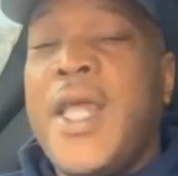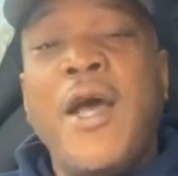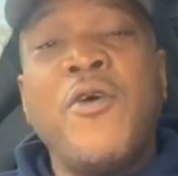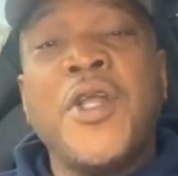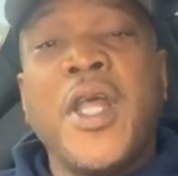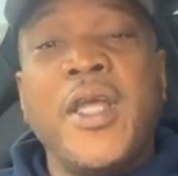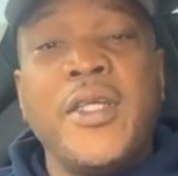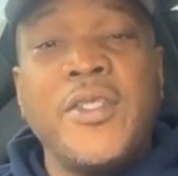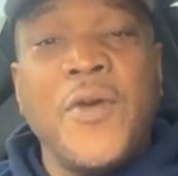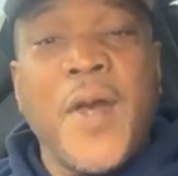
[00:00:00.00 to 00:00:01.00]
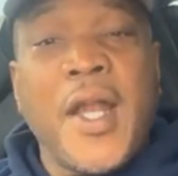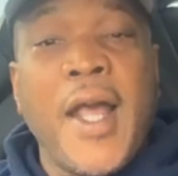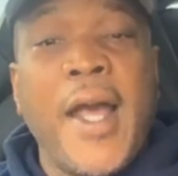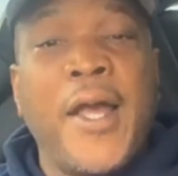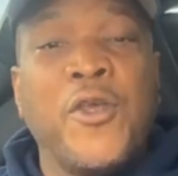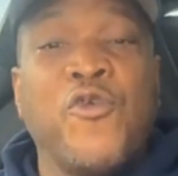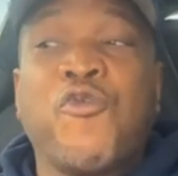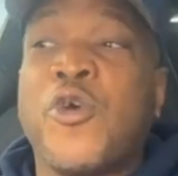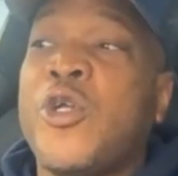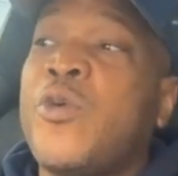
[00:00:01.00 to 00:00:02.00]
Nowadays, no matter how you
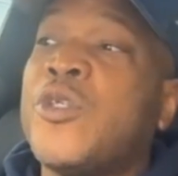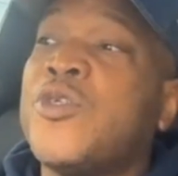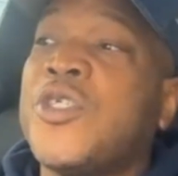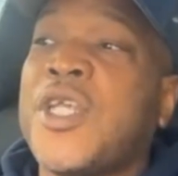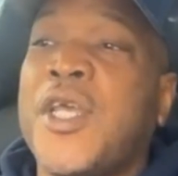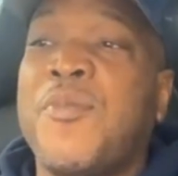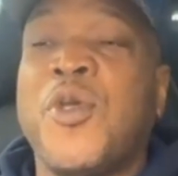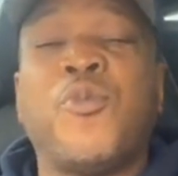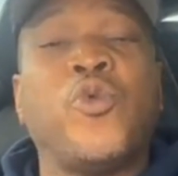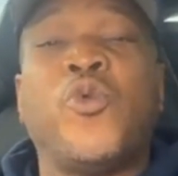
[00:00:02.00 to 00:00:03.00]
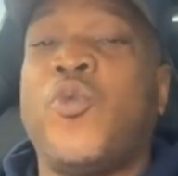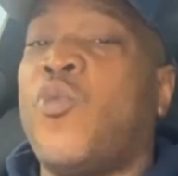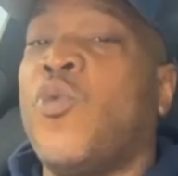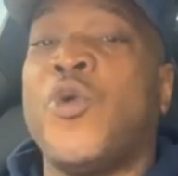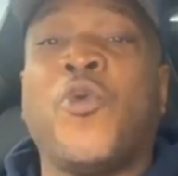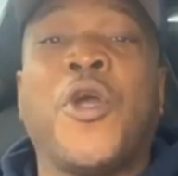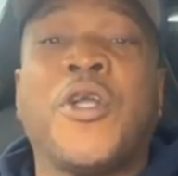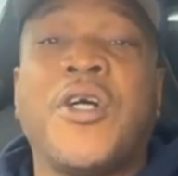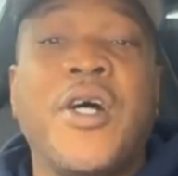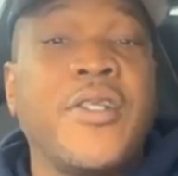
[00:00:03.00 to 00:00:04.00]
feel or what you say, people one way
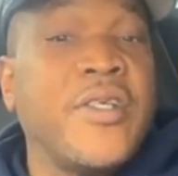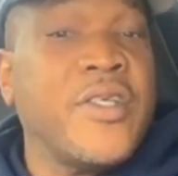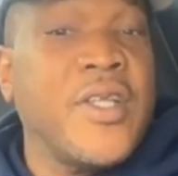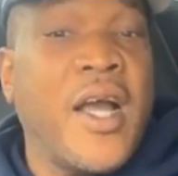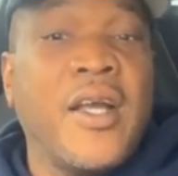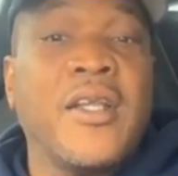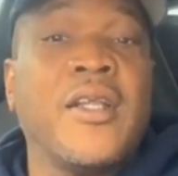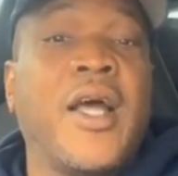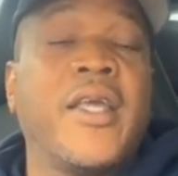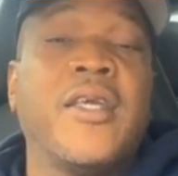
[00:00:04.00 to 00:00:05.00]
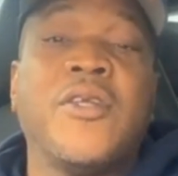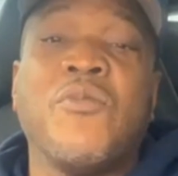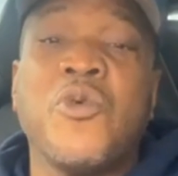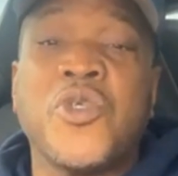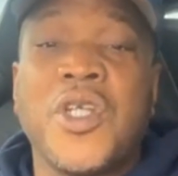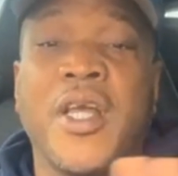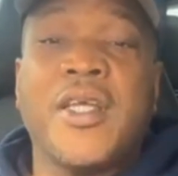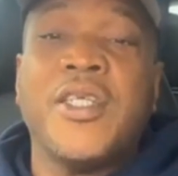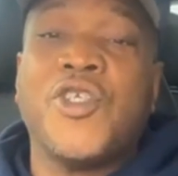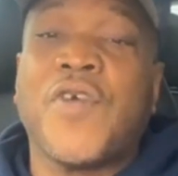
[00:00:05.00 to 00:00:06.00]
or the other is not going to like it, and most
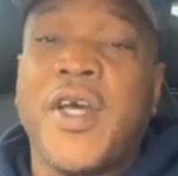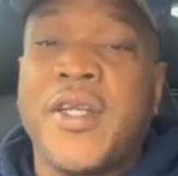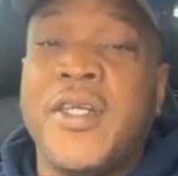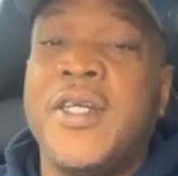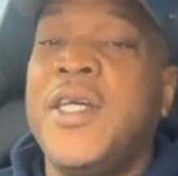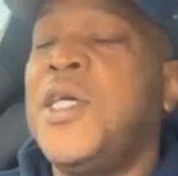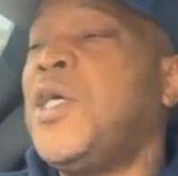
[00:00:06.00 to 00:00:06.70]
likely try to,